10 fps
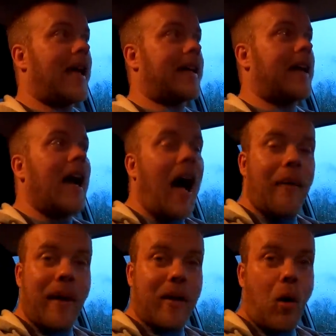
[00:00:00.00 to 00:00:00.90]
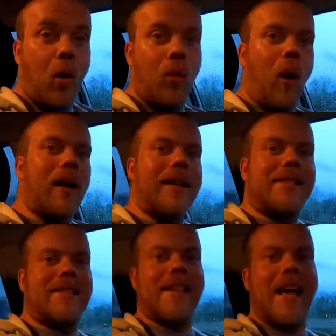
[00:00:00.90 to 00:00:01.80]
Like, I'm like, oh, what
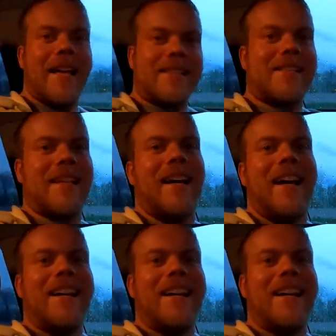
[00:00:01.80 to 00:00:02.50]
is this?